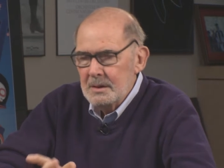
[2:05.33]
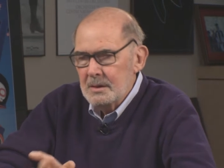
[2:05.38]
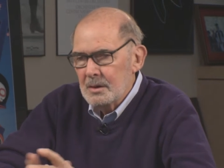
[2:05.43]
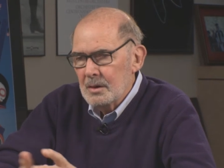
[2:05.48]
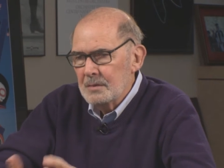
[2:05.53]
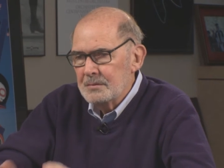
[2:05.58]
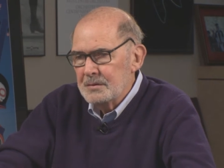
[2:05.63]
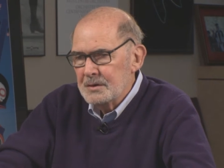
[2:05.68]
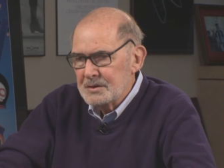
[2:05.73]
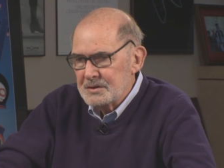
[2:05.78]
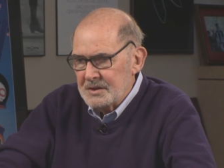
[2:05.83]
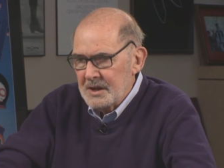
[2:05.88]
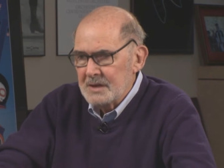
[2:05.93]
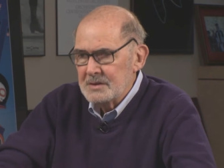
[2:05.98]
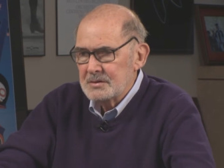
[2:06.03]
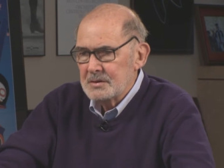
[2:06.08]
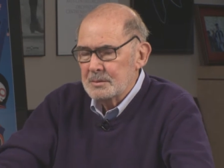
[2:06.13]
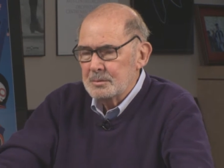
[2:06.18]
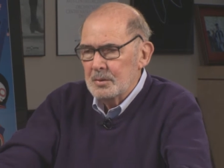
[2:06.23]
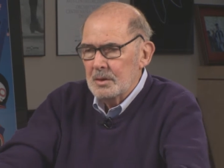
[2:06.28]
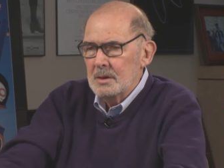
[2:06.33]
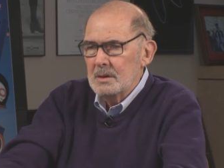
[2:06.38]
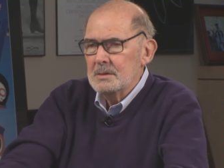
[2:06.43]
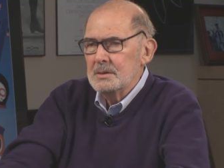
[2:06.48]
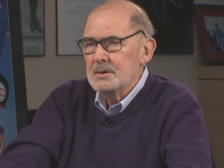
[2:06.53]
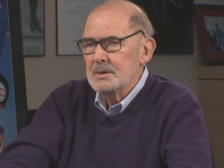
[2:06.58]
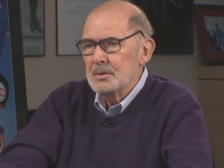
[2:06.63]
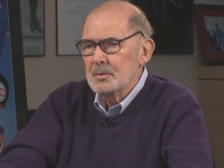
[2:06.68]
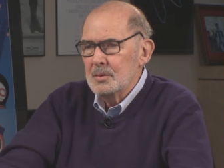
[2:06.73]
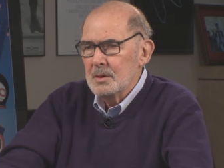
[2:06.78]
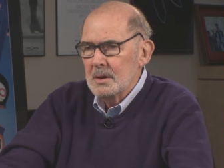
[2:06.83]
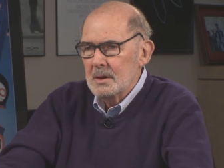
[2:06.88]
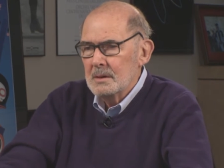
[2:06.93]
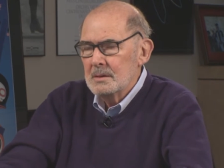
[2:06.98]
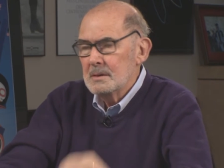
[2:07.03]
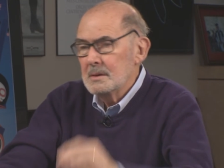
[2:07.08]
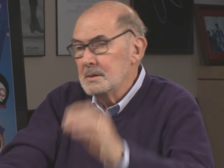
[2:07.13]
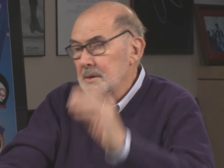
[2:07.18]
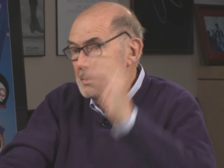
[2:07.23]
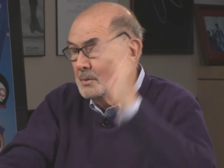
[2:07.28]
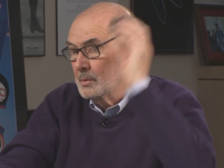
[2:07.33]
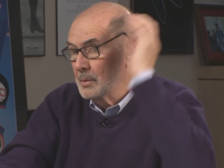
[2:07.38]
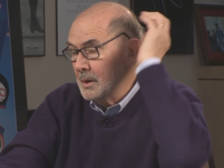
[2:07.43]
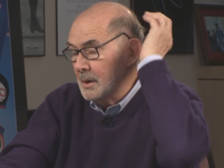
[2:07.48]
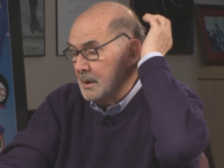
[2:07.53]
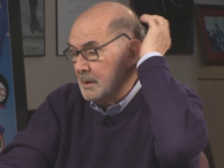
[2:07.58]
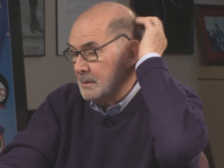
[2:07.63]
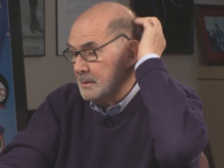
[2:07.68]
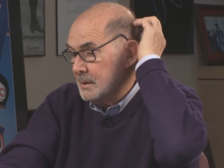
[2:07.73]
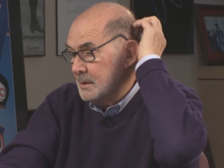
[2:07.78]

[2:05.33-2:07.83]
you know if you're sensible, you will you will